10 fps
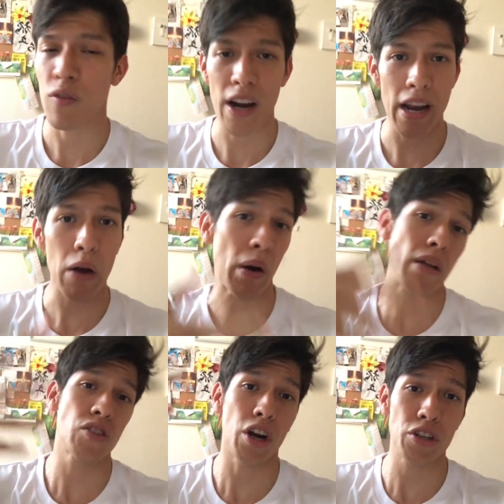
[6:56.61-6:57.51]
right now where I
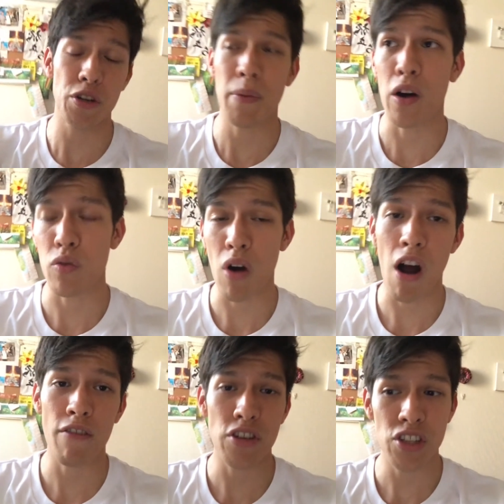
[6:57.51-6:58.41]
talk to you about
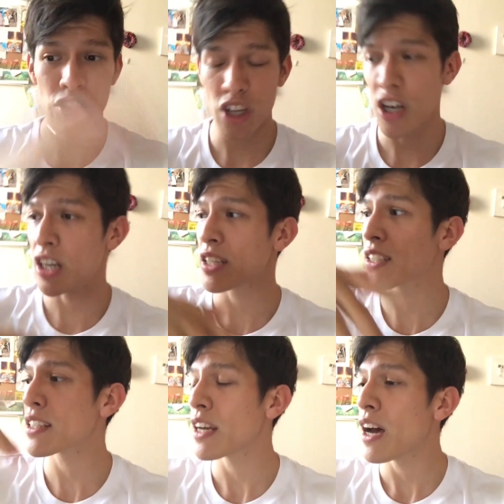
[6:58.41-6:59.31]
raw versus cooked,